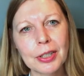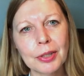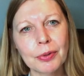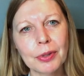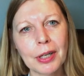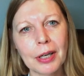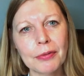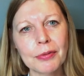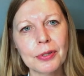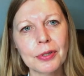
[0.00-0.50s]
you
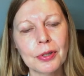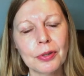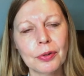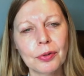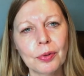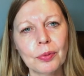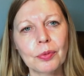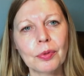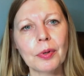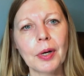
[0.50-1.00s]
would have to
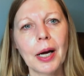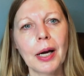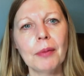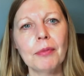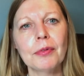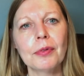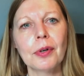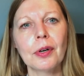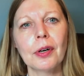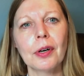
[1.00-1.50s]

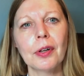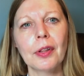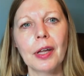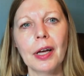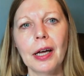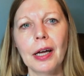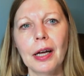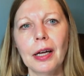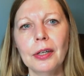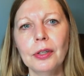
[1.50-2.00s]
subscribe for
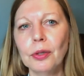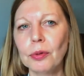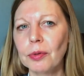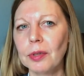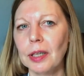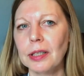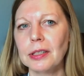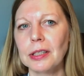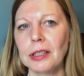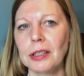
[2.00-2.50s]
their
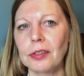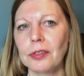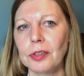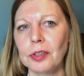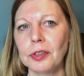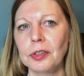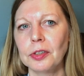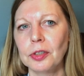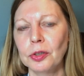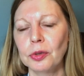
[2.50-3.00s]
newsletter, because
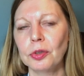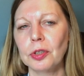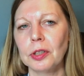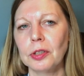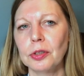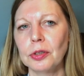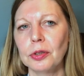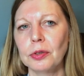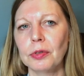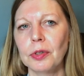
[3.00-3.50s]
they
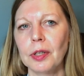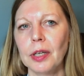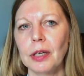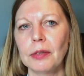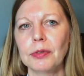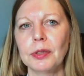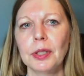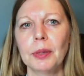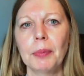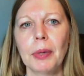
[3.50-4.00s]
usually do for
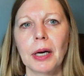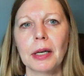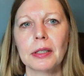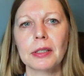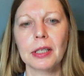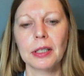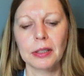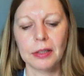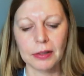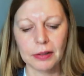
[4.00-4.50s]
their free
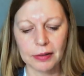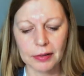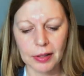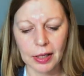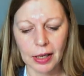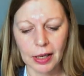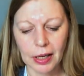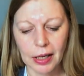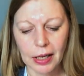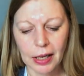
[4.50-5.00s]
patterns,
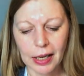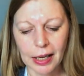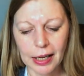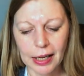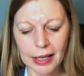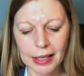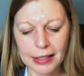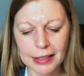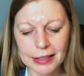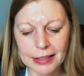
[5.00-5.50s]

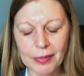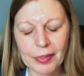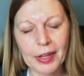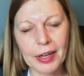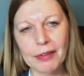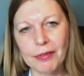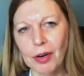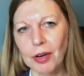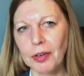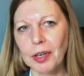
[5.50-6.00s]
and
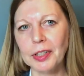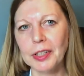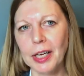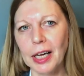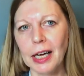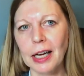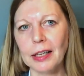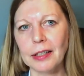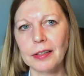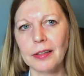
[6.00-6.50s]
they've already
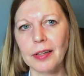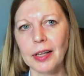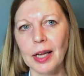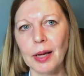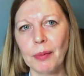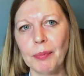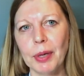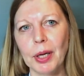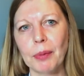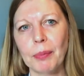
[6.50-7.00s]
had
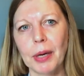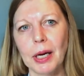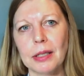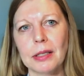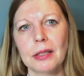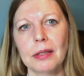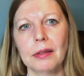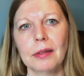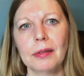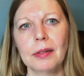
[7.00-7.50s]
their big
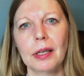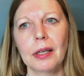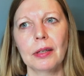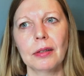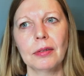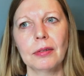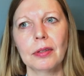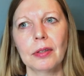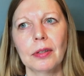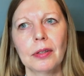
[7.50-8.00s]
pattern
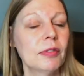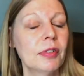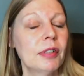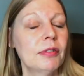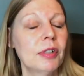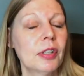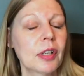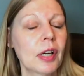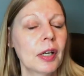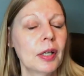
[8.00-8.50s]
sale, so
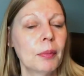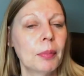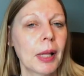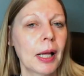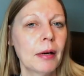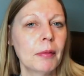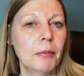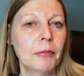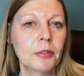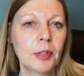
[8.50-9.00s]
they've not got any
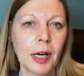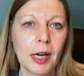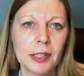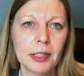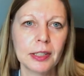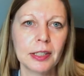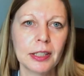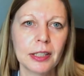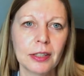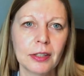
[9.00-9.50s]
Black
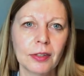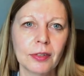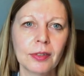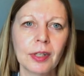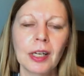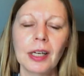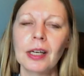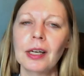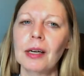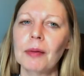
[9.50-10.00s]
Friday deals,
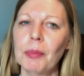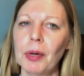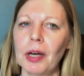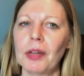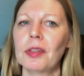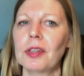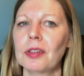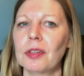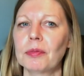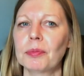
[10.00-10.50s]
but I
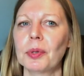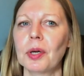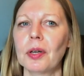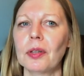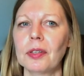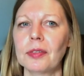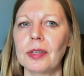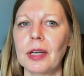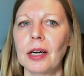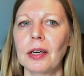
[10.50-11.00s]
think they've
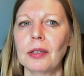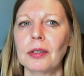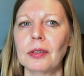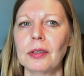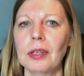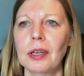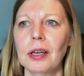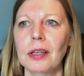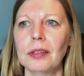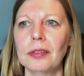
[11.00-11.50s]
brought this
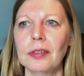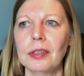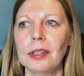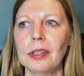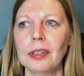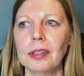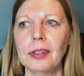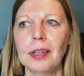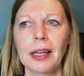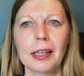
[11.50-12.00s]
out as
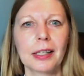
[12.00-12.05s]
a